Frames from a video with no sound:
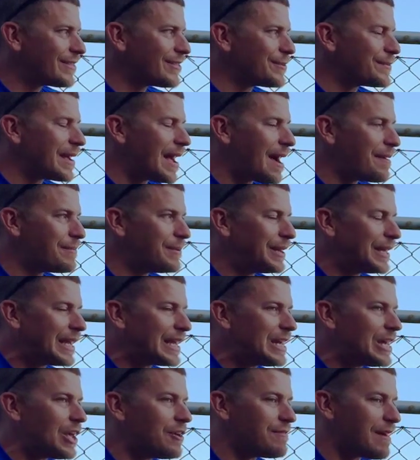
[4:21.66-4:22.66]
that will be happening
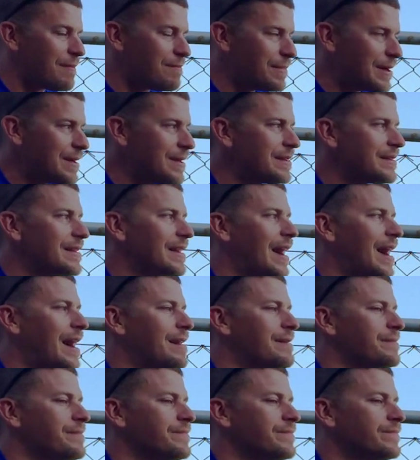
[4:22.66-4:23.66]
in November.
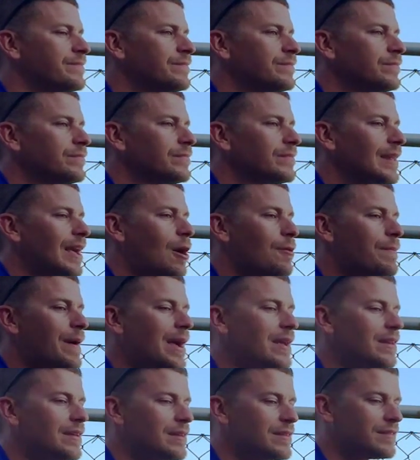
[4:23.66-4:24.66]

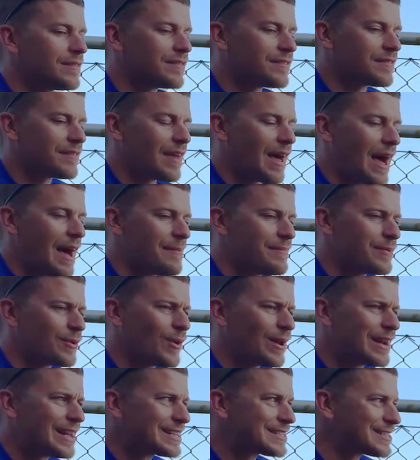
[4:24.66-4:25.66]
Albania's
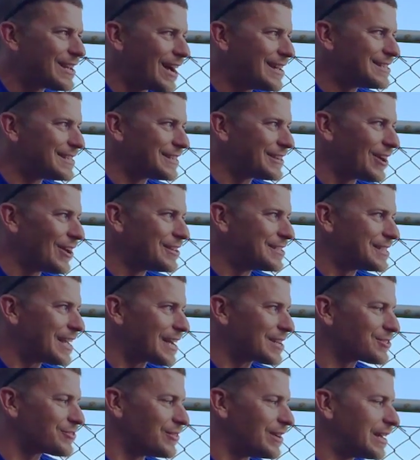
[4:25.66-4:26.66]
quite an exciting
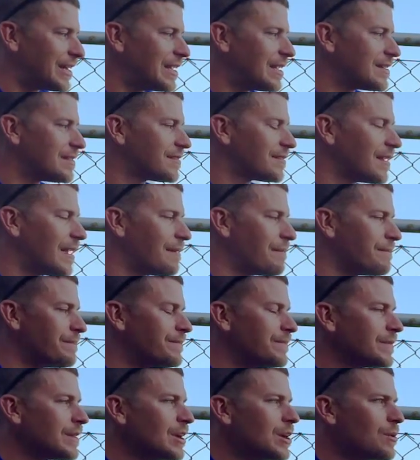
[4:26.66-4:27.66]
context, really. It's one
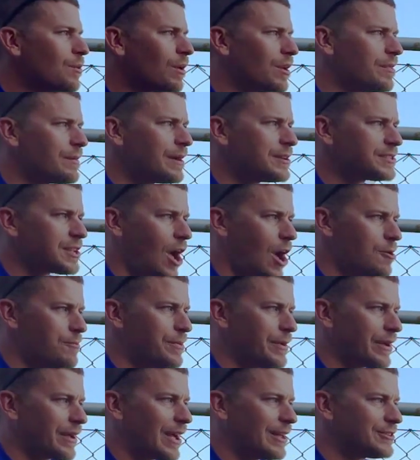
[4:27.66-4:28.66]
of the most
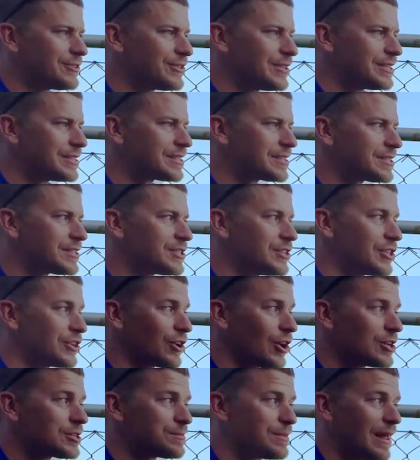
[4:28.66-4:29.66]
open countries to the
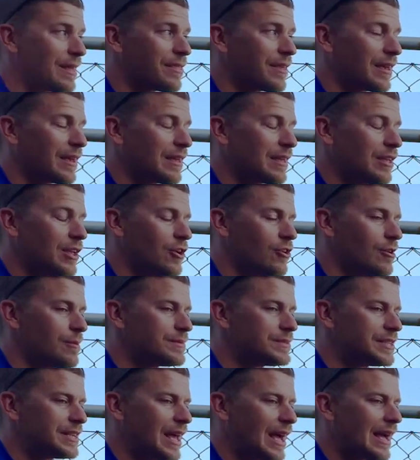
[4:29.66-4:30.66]
gospel, I think, in Europe
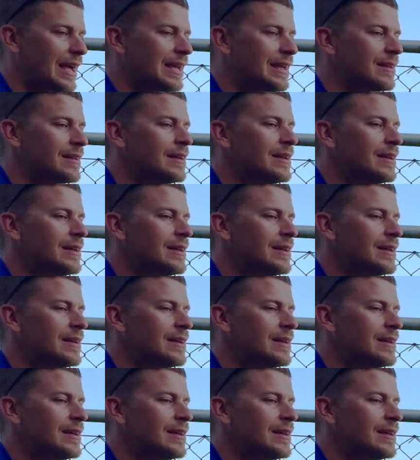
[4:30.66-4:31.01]
today.